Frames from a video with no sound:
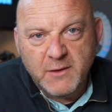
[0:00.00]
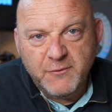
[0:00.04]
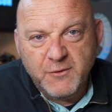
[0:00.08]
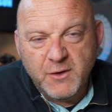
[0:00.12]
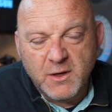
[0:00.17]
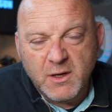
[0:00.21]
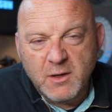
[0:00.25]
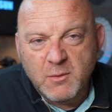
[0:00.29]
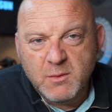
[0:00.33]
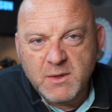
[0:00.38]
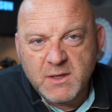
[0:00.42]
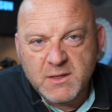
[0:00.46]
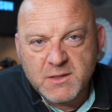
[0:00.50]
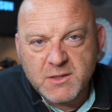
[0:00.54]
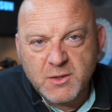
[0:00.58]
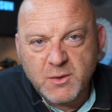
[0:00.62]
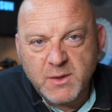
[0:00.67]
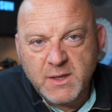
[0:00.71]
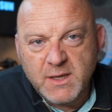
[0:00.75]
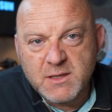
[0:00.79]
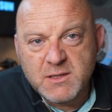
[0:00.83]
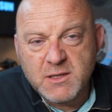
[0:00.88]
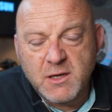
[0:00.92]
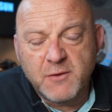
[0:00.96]
If you like what I do
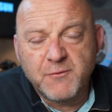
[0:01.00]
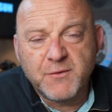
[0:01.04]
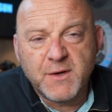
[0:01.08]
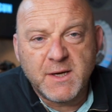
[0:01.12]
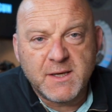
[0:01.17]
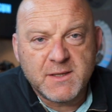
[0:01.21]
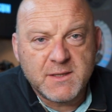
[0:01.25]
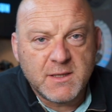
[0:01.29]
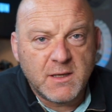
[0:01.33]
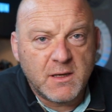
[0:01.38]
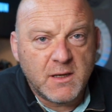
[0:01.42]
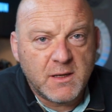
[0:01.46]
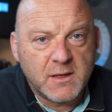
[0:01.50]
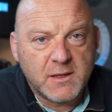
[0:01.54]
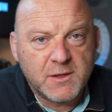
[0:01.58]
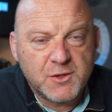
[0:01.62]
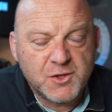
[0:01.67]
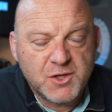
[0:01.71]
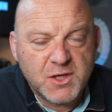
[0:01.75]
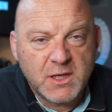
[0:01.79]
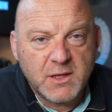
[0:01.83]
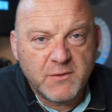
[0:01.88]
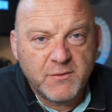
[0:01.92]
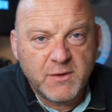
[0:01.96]
here, don't forget to like and
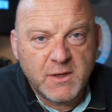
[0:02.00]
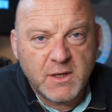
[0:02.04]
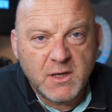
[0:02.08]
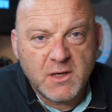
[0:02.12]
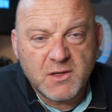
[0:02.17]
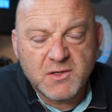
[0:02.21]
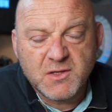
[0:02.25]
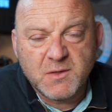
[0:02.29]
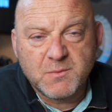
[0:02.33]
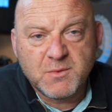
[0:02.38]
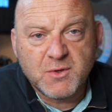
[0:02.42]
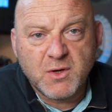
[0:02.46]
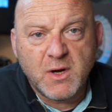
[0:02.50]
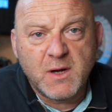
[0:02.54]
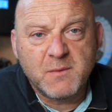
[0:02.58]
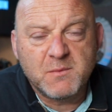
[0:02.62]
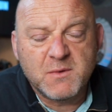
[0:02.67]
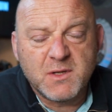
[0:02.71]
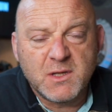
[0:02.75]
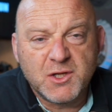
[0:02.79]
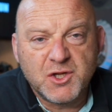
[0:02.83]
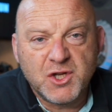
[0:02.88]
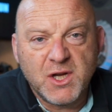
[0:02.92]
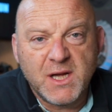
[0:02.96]
share the video, subscribe
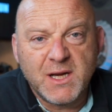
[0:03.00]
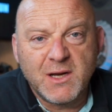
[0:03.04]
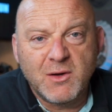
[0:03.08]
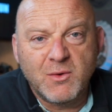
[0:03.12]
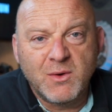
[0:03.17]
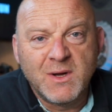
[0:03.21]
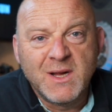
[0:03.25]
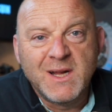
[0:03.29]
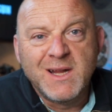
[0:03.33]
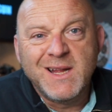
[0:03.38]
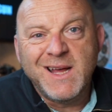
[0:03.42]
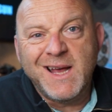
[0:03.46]
to the channel,